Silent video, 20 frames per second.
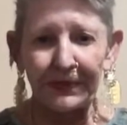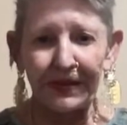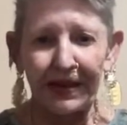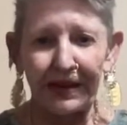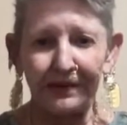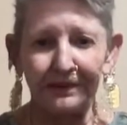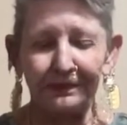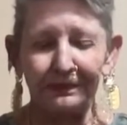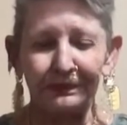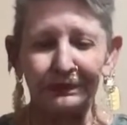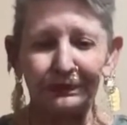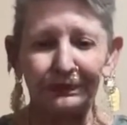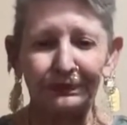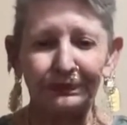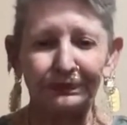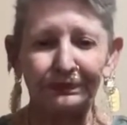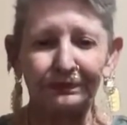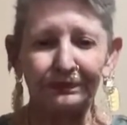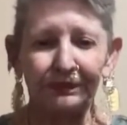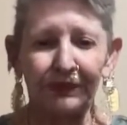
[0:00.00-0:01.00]
Okay.
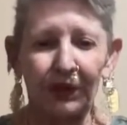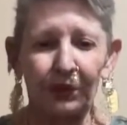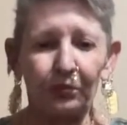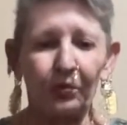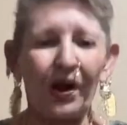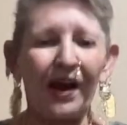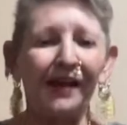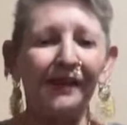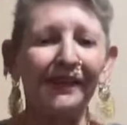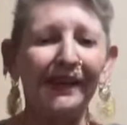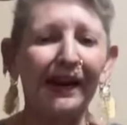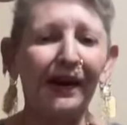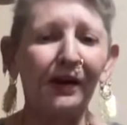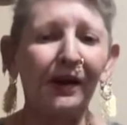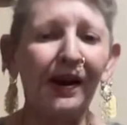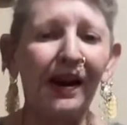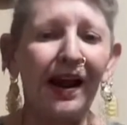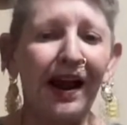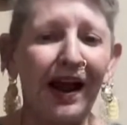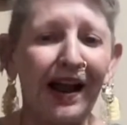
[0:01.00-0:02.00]
While
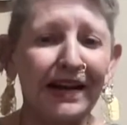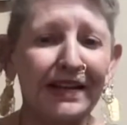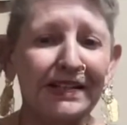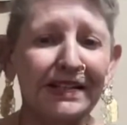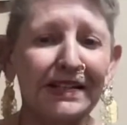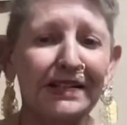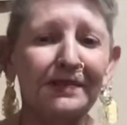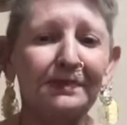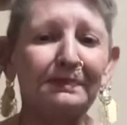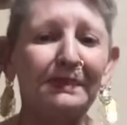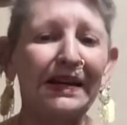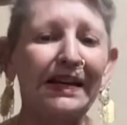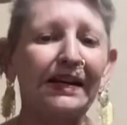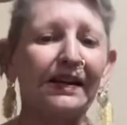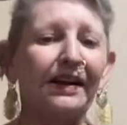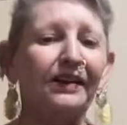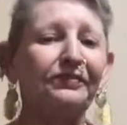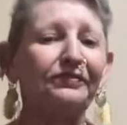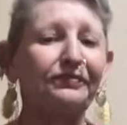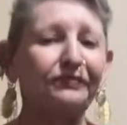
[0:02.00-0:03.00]
there, I did
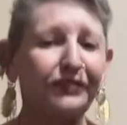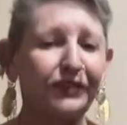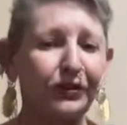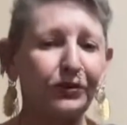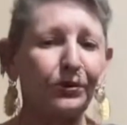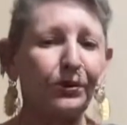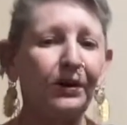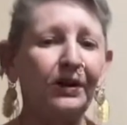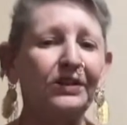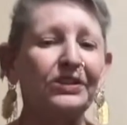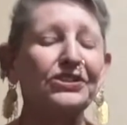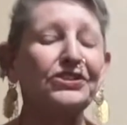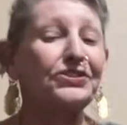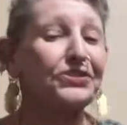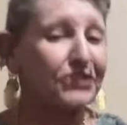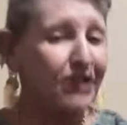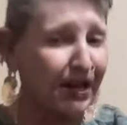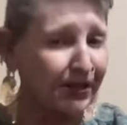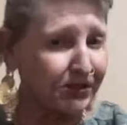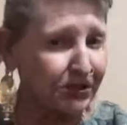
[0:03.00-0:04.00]
meet a few
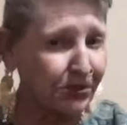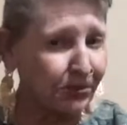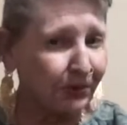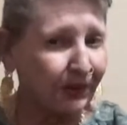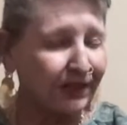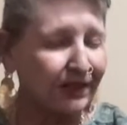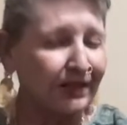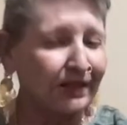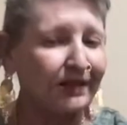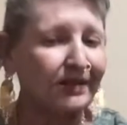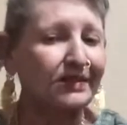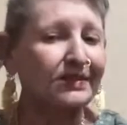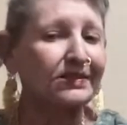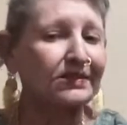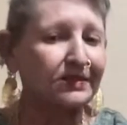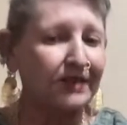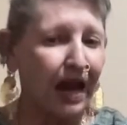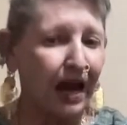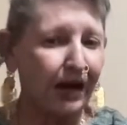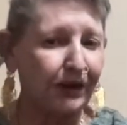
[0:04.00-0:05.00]
genuine
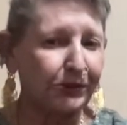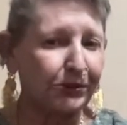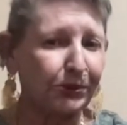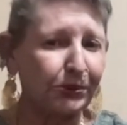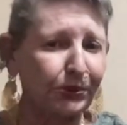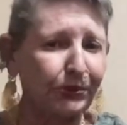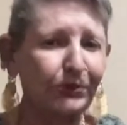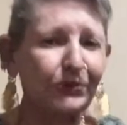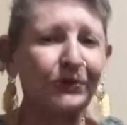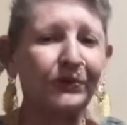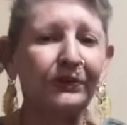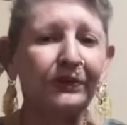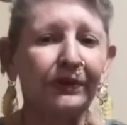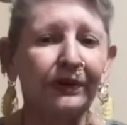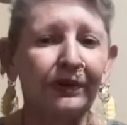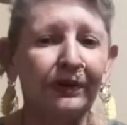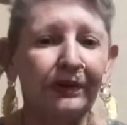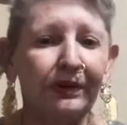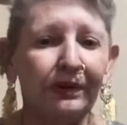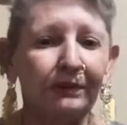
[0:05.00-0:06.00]
sadhus
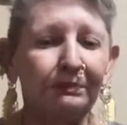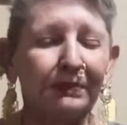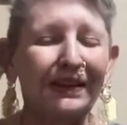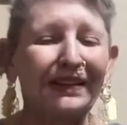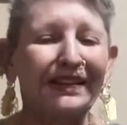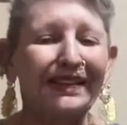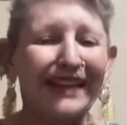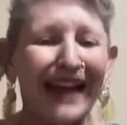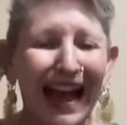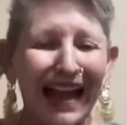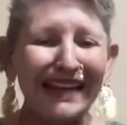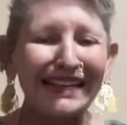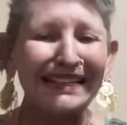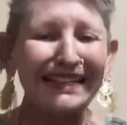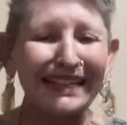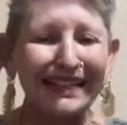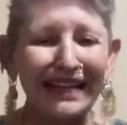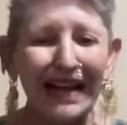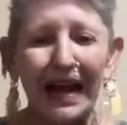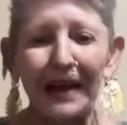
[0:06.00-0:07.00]
but
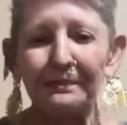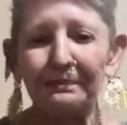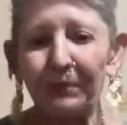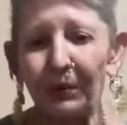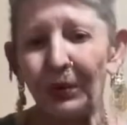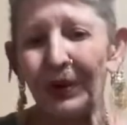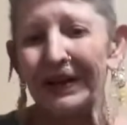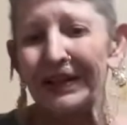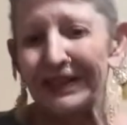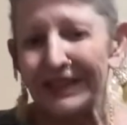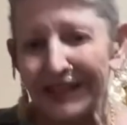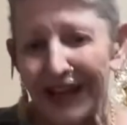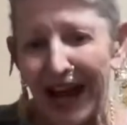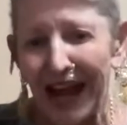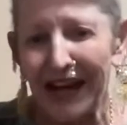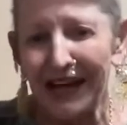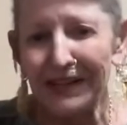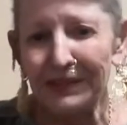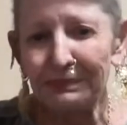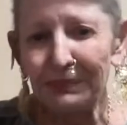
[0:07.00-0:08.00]

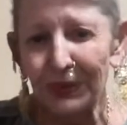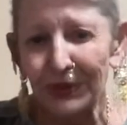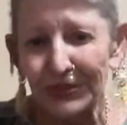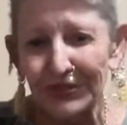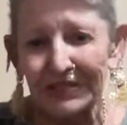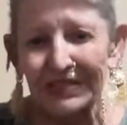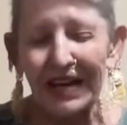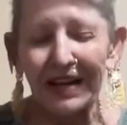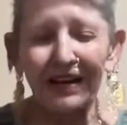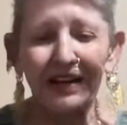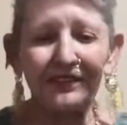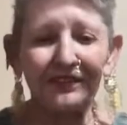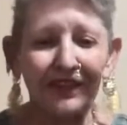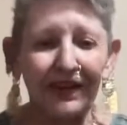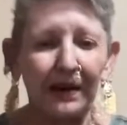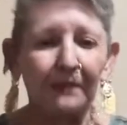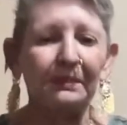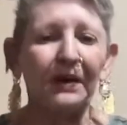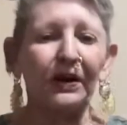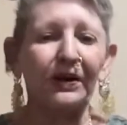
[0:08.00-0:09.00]
99.9% of
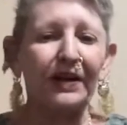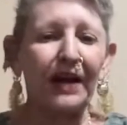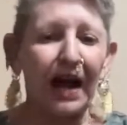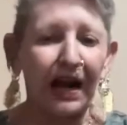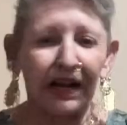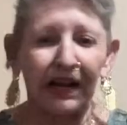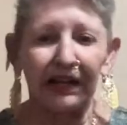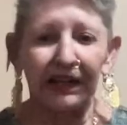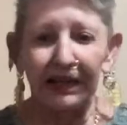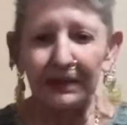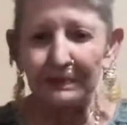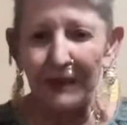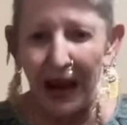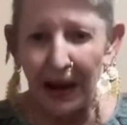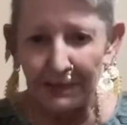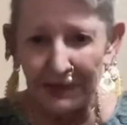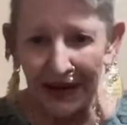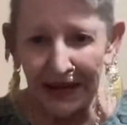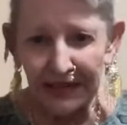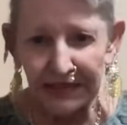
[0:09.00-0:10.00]
them are Nakali
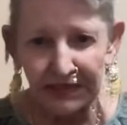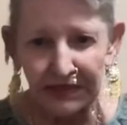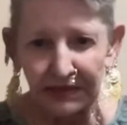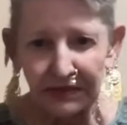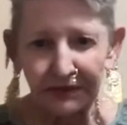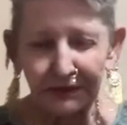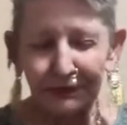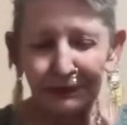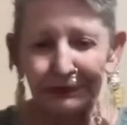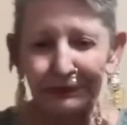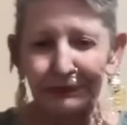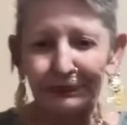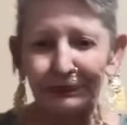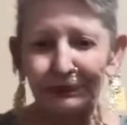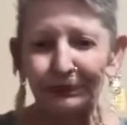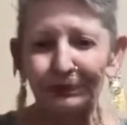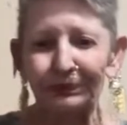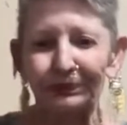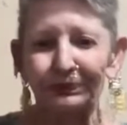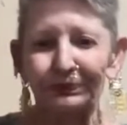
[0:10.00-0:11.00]
Babas.
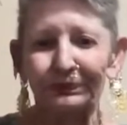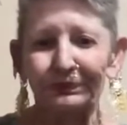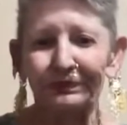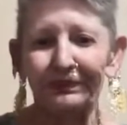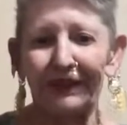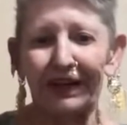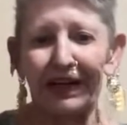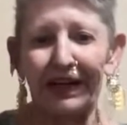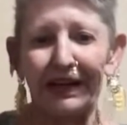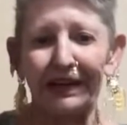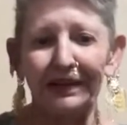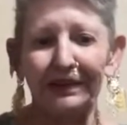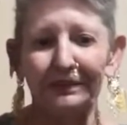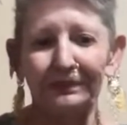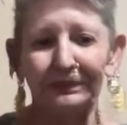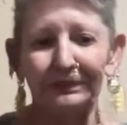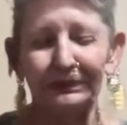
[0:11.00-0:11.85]
Okay?